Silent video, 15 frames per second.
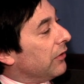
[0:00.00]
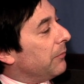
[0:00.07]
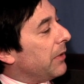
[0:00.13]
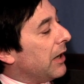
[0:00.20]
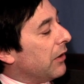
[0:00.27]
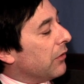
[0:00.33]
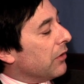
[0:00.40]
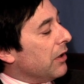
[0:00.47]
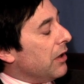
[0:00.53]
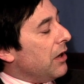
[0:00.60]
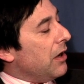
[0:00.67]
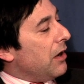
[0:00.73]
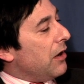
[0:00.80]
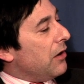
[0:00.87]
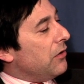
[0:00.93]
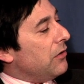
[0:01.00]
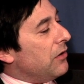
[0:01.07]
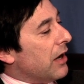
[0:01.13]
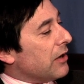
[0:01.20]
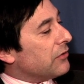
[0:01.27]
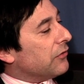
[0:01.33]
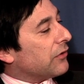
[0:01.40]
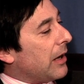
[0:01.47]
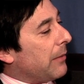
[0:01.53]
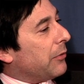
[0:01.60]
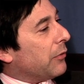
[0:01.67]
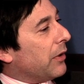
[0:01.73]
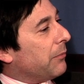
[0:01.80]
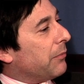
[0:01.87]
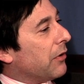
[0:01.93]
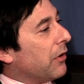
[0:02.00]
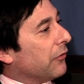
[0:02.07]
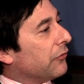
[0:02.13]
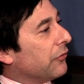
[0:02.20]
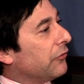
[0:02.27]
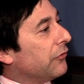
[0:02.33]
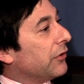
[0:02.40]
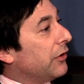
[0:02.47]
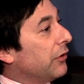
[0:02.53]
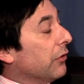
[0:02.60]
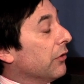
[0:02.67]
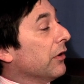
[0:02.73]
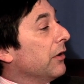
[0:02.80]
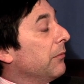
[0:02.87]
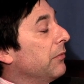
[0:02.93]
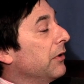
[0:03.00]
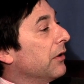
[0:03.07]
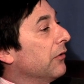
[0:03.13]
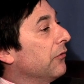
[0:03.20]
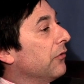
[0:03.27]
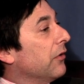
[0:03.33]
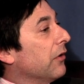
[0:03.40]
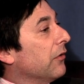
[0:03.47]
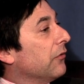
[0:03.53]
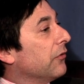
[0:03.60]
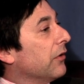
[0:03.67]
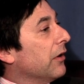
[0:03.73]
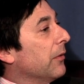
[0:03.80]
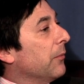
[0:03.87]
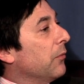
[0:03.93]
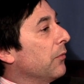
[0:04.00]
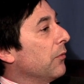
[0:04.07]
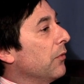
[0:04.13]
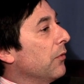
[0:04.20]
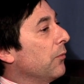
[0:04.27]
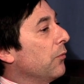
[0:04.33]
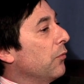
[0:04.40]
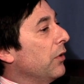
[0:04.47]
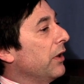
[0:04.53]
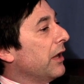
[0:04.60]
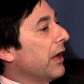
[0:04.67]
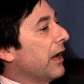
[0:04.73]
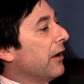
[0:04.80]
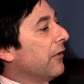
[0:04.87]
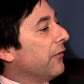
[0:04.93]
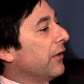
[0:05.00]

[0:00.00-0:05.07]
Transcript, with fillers: about not just copyright but also security? Because there's a we have